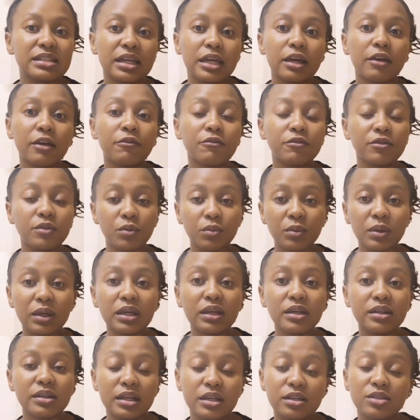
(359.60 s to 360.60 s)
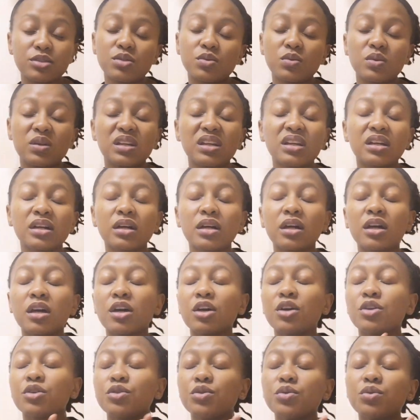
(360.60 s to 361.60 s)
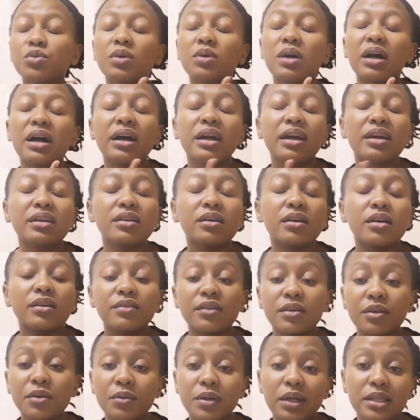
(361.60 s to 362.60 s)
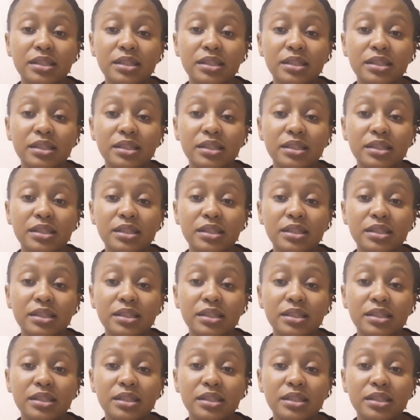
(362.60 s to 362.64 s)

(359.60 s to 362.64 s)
day of the week, next week, you are at the